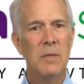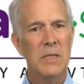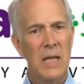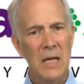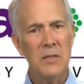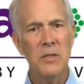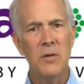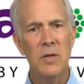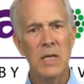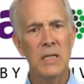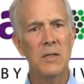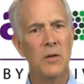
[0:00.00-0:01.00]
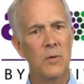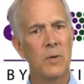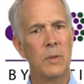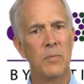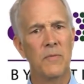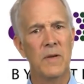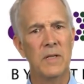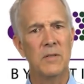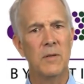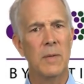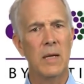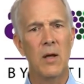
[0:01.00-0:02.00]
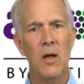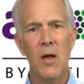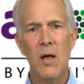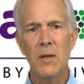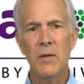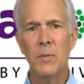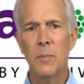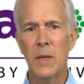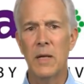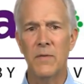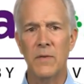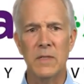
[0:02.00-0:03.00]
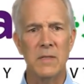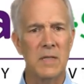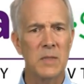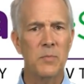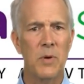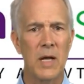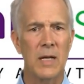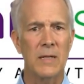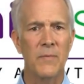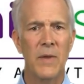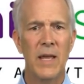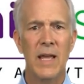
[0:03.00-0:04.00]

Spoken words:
But talk to your heating and cooling professional about all of the benefits of this product